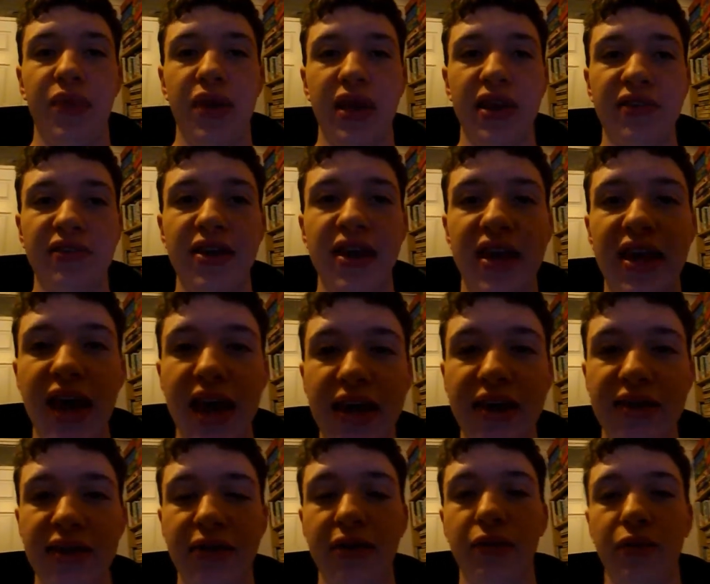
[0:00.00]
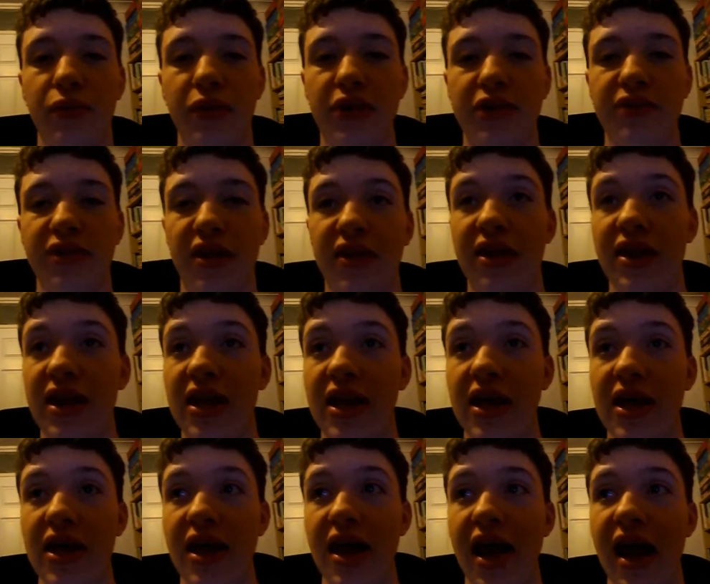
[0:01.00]
is negated when you say that he
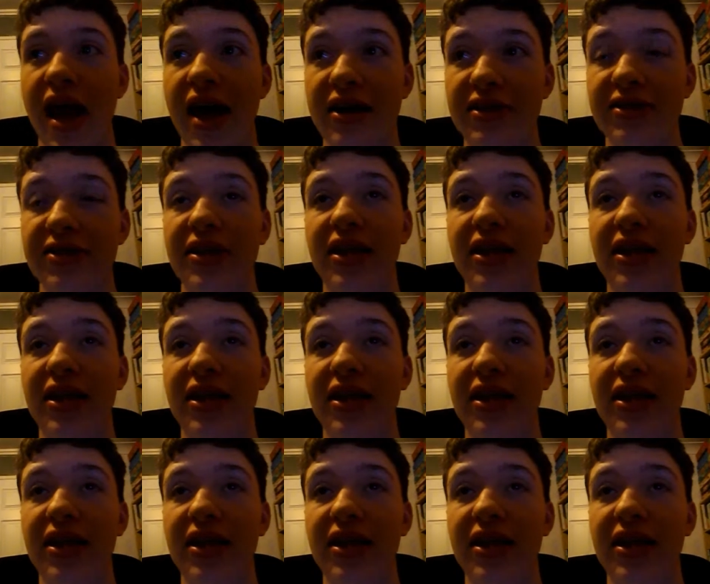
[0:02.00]
has